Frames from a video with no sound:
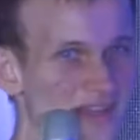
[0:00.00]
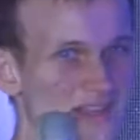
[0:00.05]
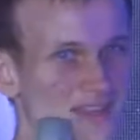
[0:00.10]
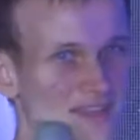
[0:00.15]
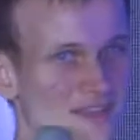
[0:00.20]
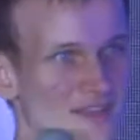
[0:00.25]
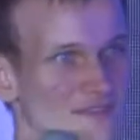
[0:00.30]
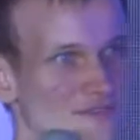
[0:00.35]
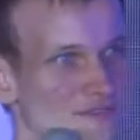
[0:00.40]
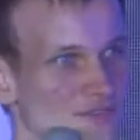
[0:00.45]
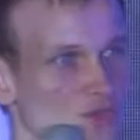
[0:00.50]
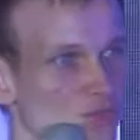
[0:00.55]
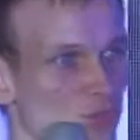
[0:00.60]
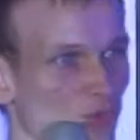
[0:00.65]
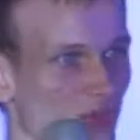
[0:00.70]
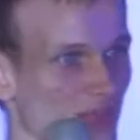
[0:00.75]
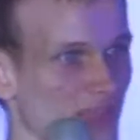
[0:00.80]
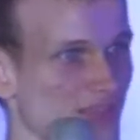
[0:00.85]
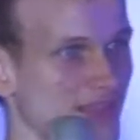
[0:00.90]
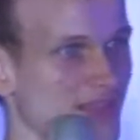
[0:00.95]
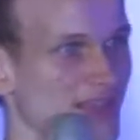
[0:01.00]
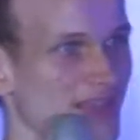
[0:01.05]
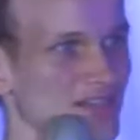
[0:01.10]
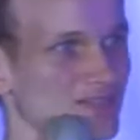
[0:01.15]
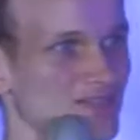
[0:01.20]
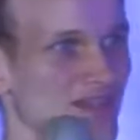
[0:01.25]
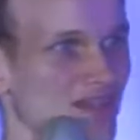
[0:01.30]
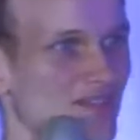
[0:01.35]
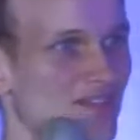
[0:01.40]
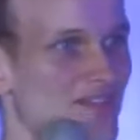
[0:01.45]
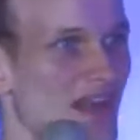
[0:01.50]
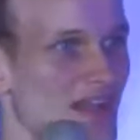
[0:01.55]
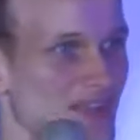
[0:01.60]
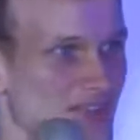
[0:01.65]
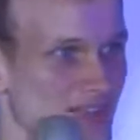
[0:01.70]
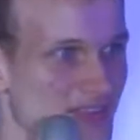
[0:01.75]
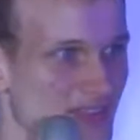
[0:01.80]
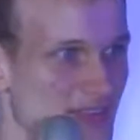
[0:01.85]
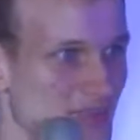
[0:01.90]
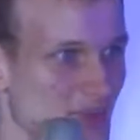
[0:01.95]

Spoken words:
If you want to get like that deep